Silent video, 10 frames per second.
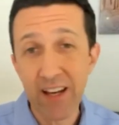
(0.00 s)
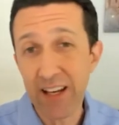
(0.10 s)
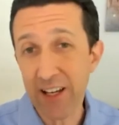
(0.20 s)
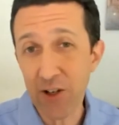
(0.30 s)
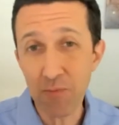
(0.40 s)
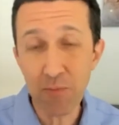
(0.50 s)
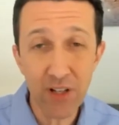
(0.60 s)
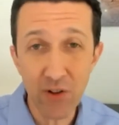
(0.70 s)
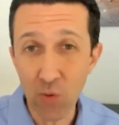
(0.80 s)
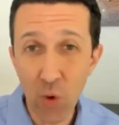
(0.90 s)
It could be
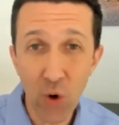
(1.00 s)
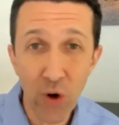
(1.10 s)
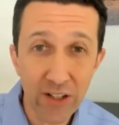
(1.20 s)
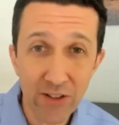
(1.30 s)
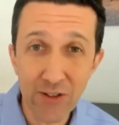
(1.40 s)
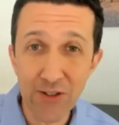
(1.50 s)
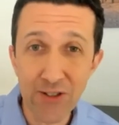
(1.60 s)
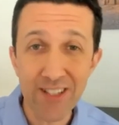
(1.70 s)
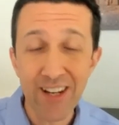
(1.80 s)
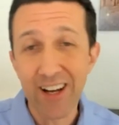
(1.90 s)
the
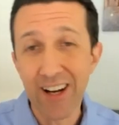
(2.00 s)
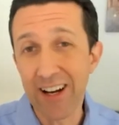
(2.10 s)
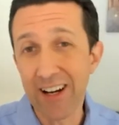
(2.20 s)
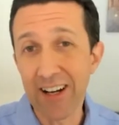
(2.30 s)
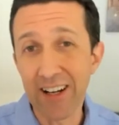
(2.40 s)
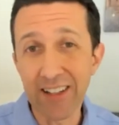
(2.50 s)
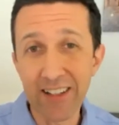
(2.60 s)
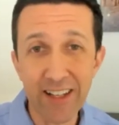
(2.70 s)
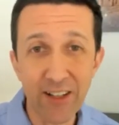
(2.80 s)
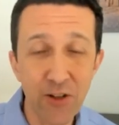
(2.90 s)
royals.
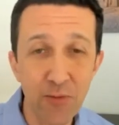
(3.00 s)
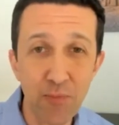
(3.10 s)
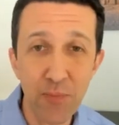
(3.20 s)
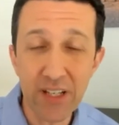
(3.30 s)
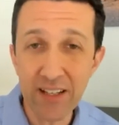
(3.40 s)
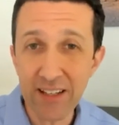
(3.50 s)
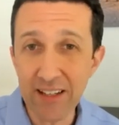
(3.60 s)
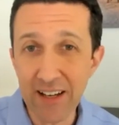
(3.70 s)
It could be,